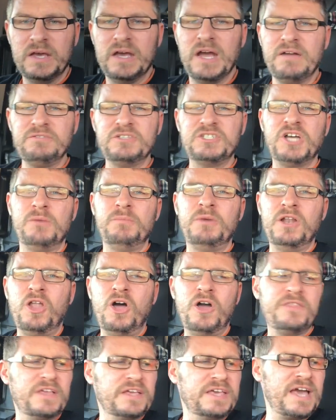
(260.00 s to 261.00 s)
Every time I
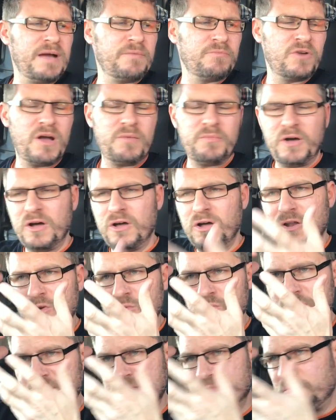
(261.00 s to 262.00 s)
line the camera up, I'll
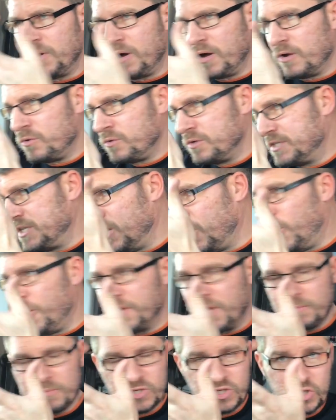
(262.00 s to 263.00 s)
always line
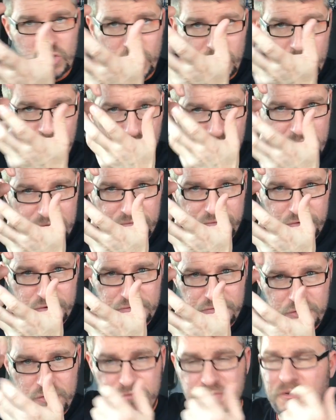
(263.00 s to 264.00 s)
up my shot looking through the
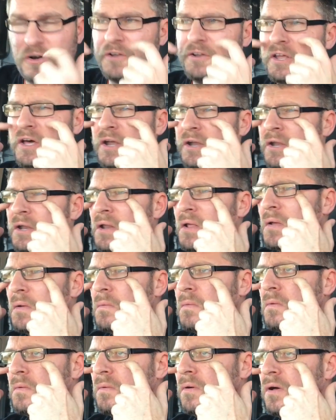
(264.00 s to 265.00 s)
viewfinder. I don't
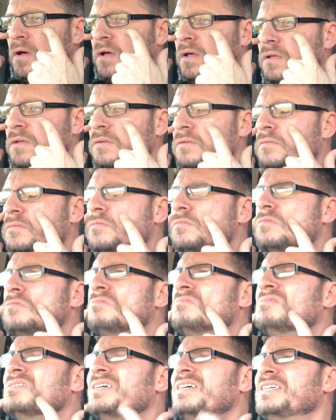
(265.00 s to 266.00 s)
know,
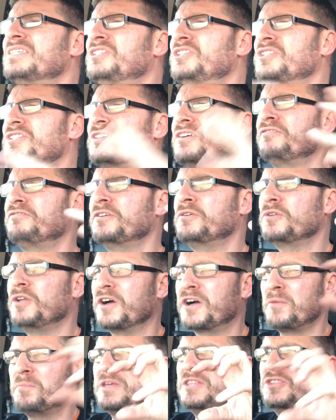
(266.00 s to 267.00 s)
it's just I feel
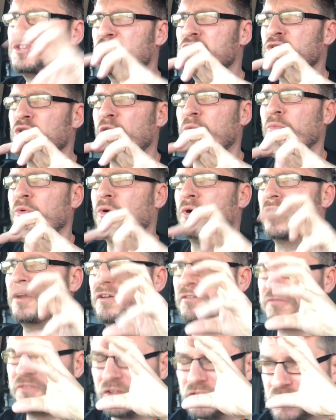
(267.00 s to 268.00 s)
like I'm in the shot more, and
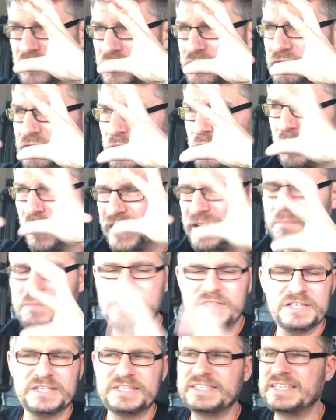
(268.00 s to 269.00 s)
I just feel like I'm
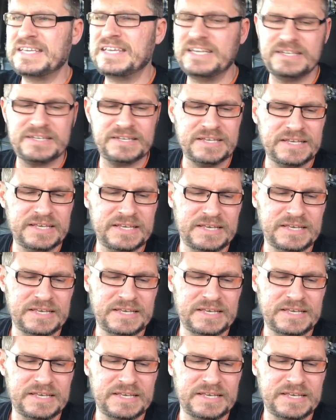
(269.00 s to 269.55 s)
in the scene.